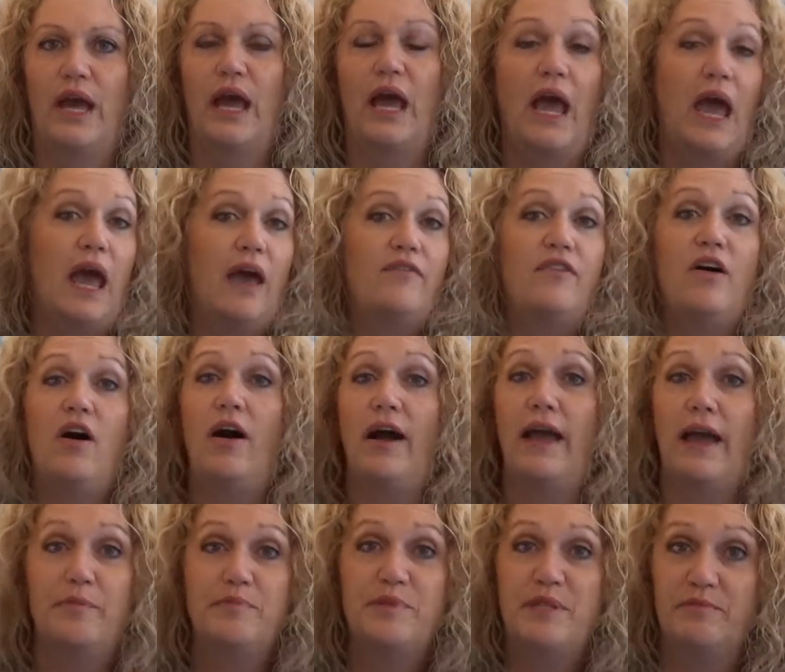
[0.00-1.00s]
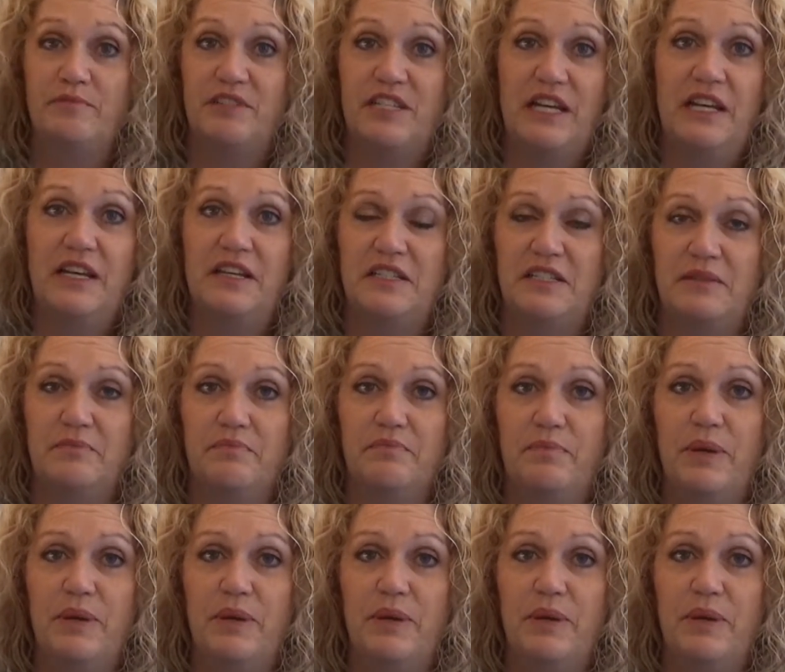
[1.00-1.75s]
have high absenteeism